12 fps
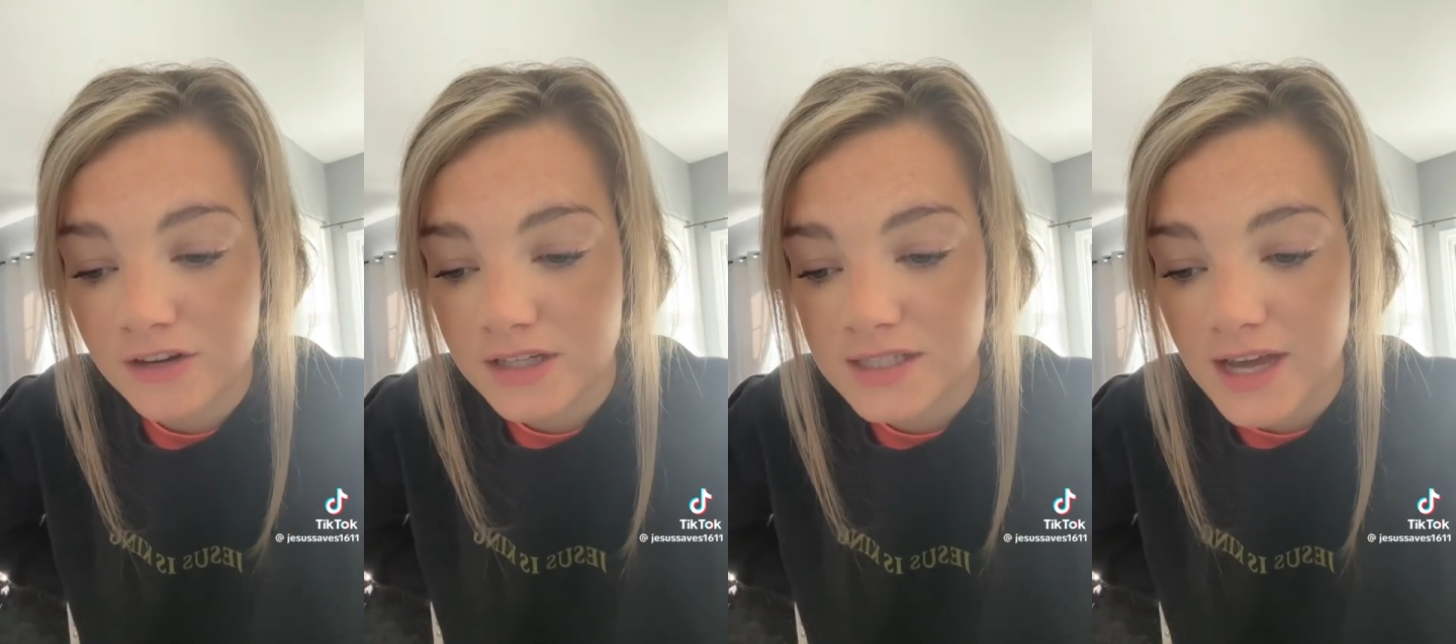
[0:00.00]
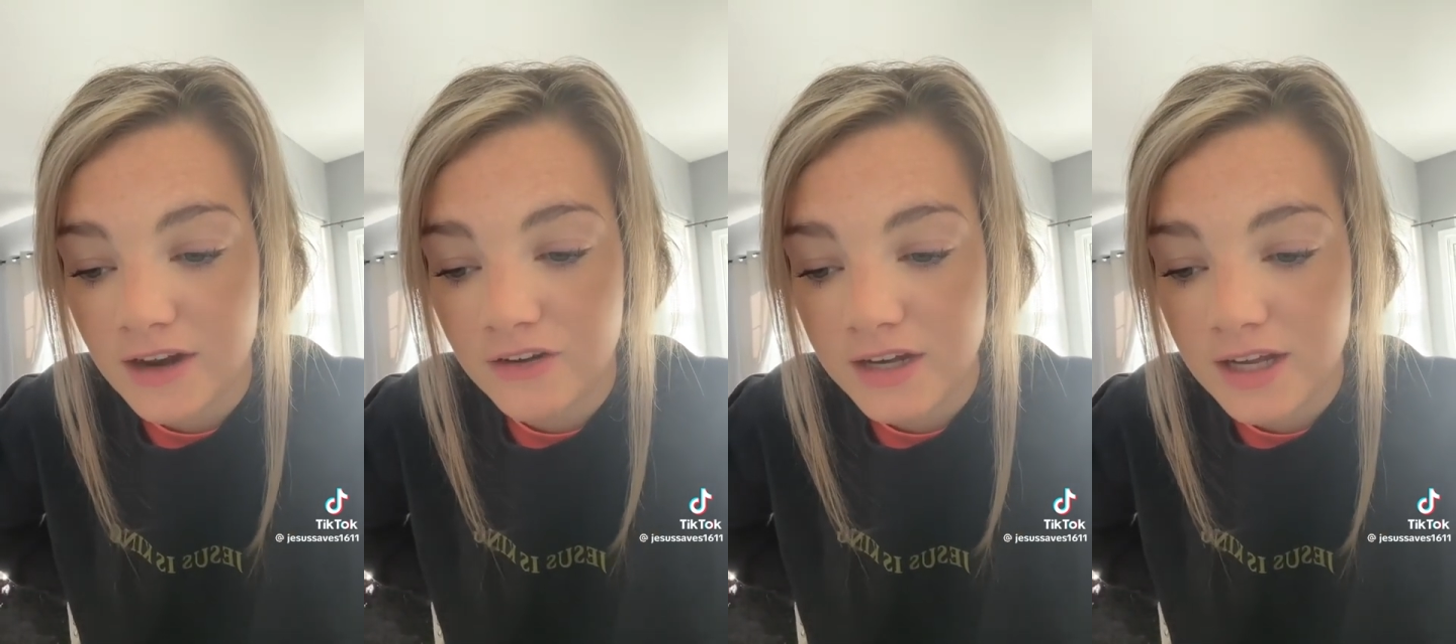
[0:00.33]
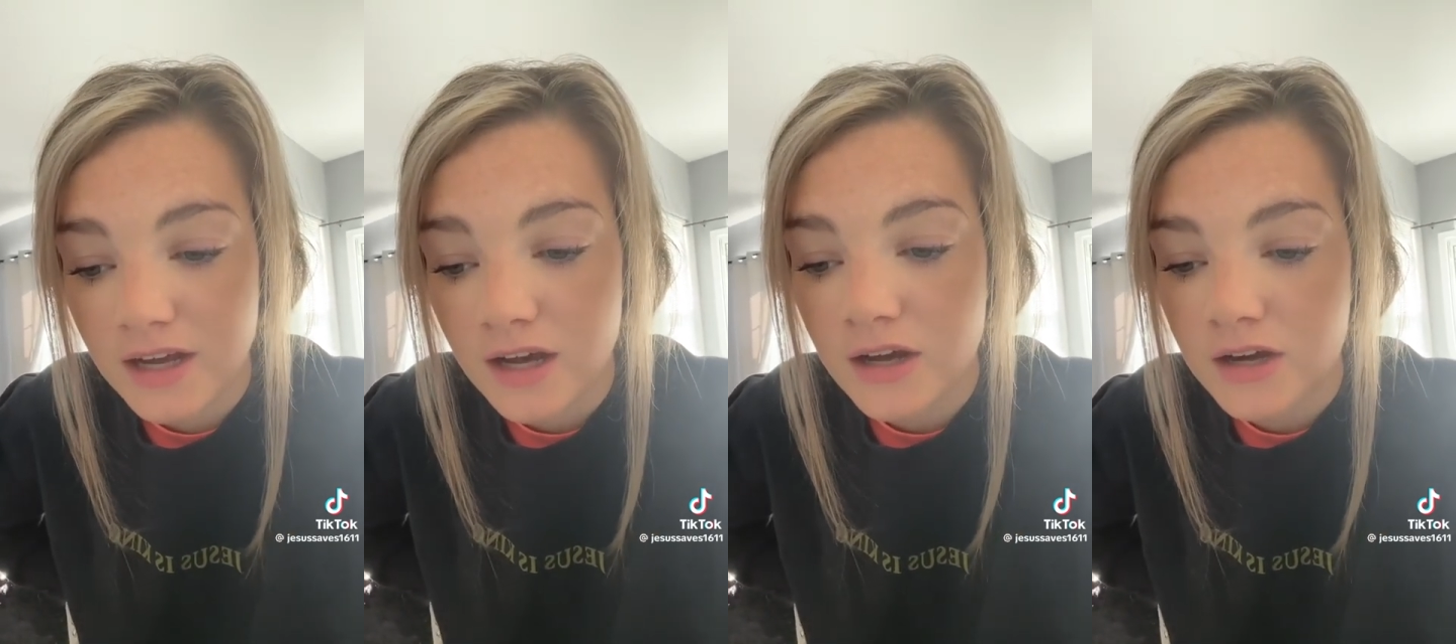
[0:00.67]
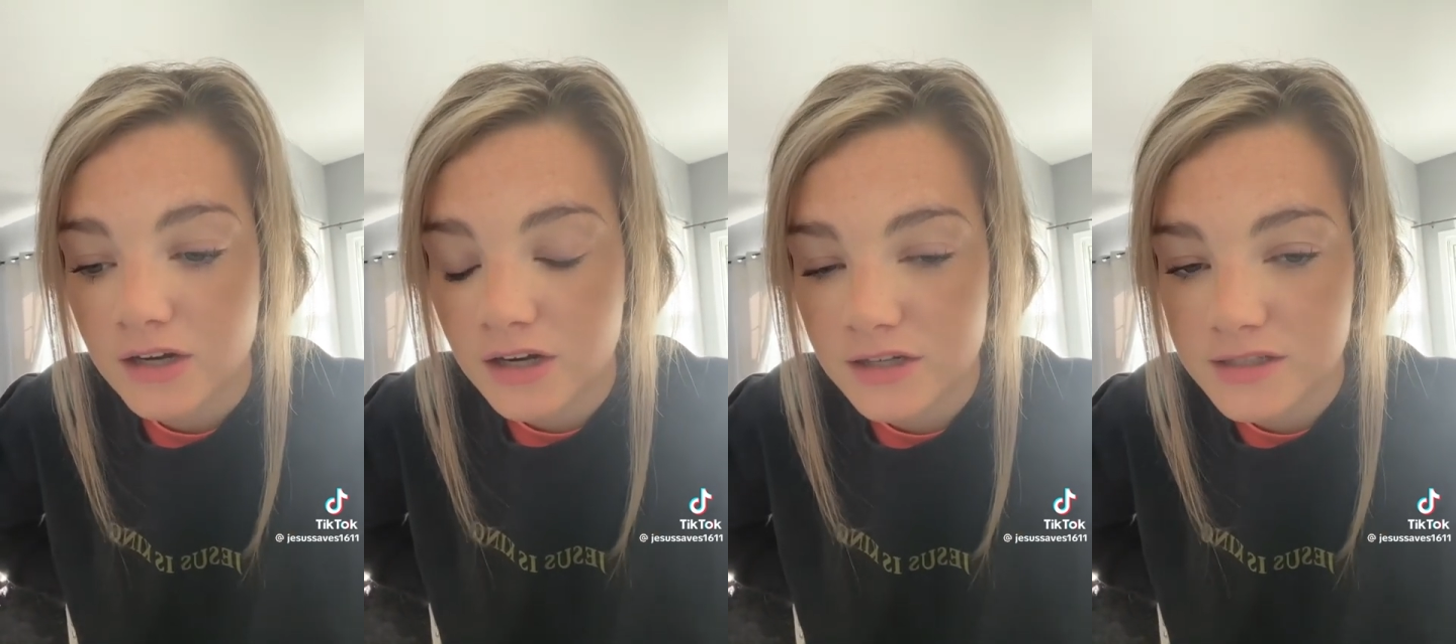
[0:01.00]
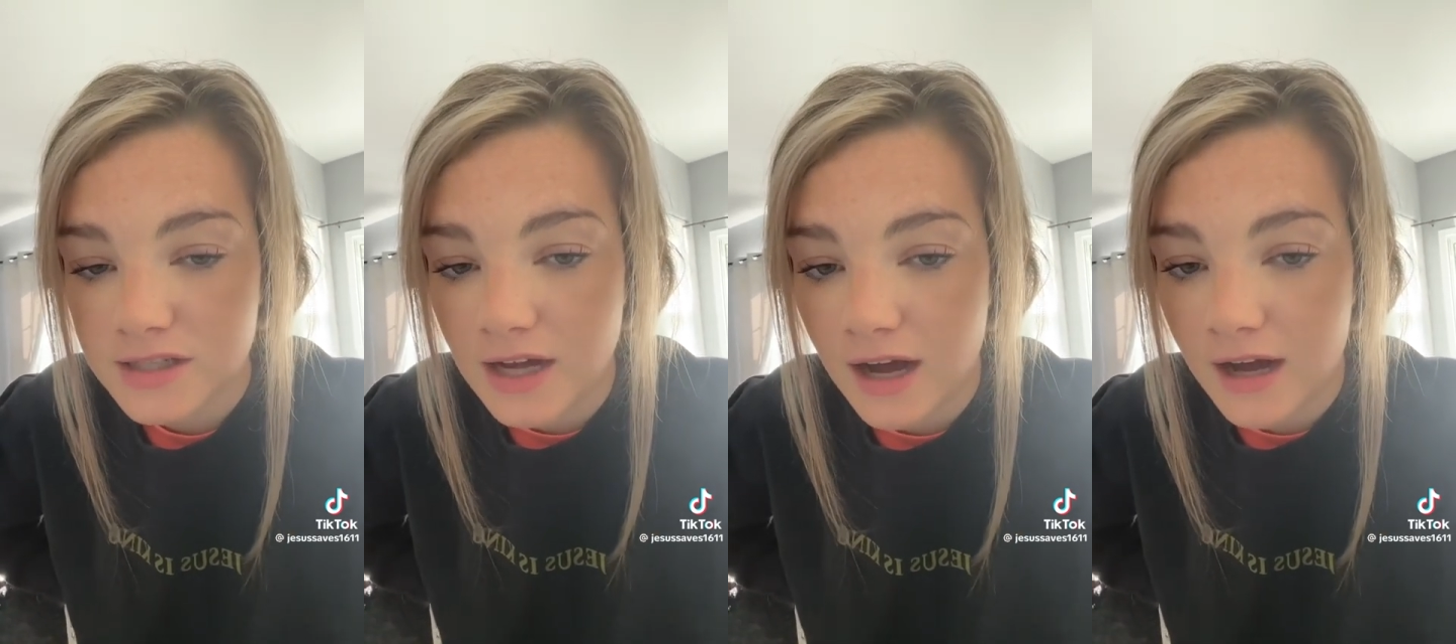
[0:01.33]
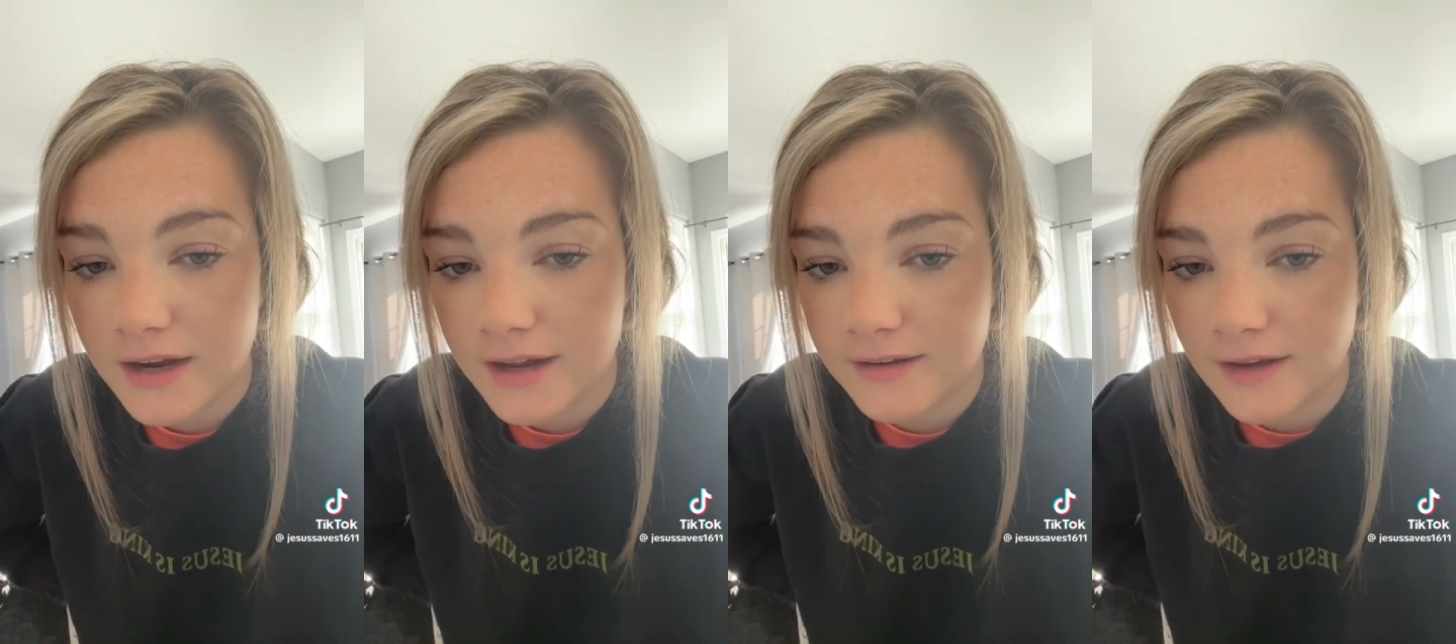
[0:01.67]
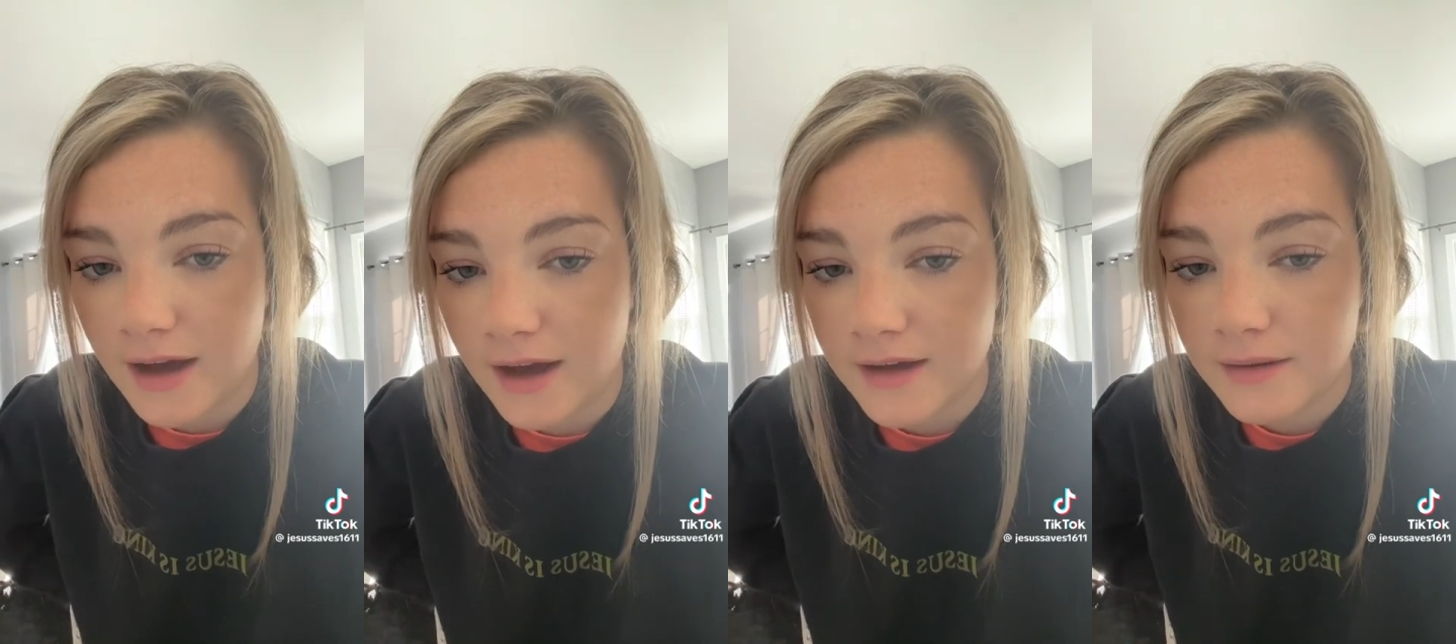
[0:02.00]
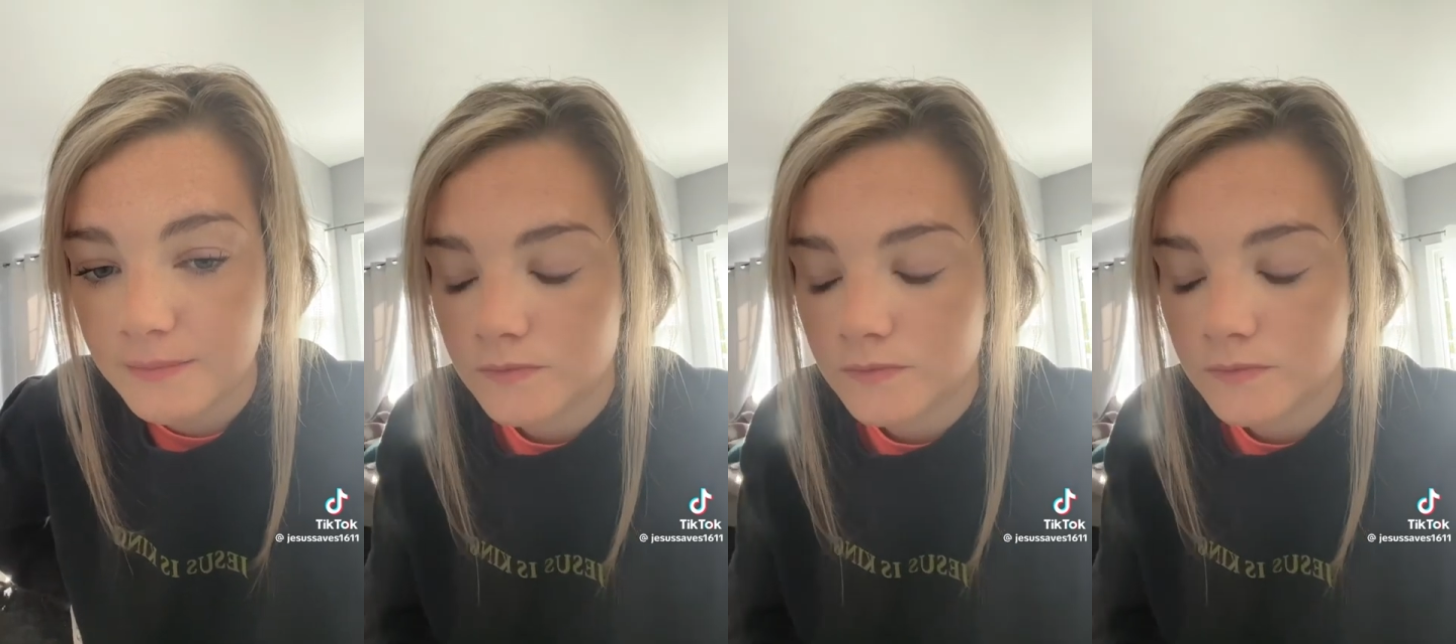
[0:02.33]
integrity? Curse God and die.'"